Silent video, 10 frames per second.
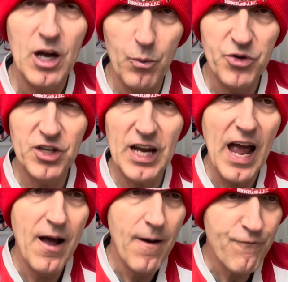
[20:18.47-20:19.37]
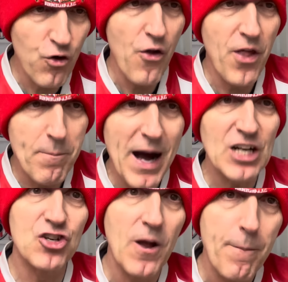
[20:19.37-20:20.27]
And we'll see you for the
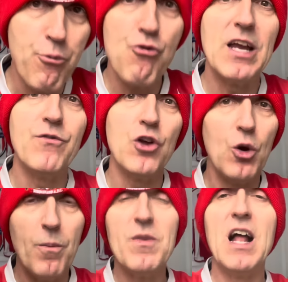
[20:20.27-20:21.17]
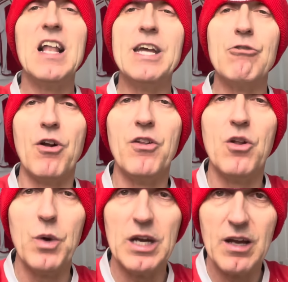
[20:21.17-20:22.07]
match preview later on in
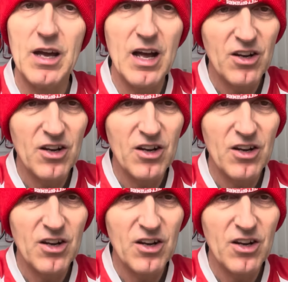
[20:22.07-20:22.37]
the week.